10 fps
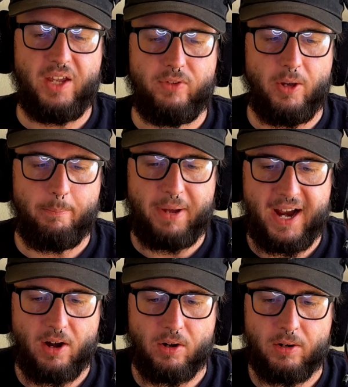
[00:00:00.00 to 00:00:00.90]
If you
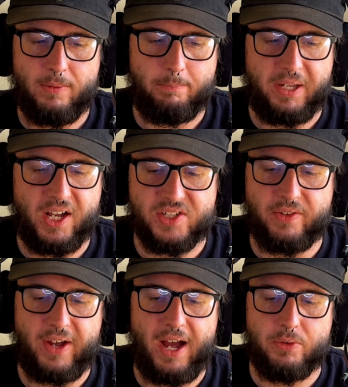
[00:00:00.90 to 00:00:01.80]
compare, because
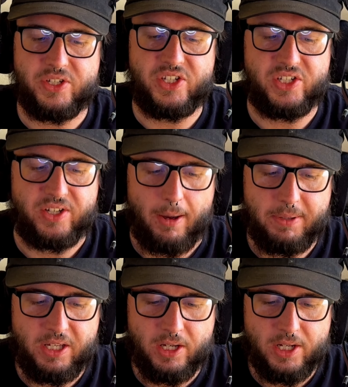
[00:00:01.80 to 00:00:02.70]
of how
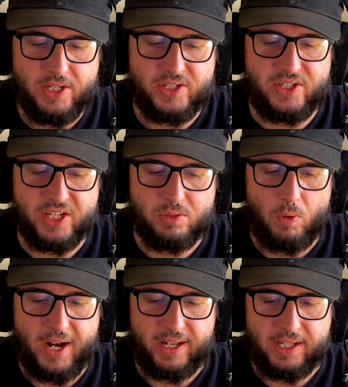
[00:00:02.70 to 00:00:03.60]
stubby 6
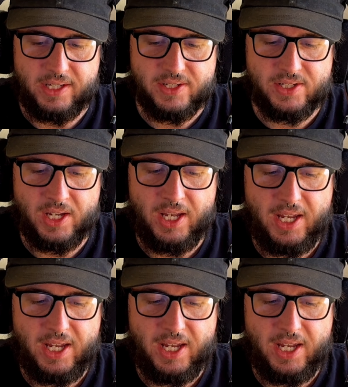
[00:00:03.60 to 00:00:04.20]
wide is,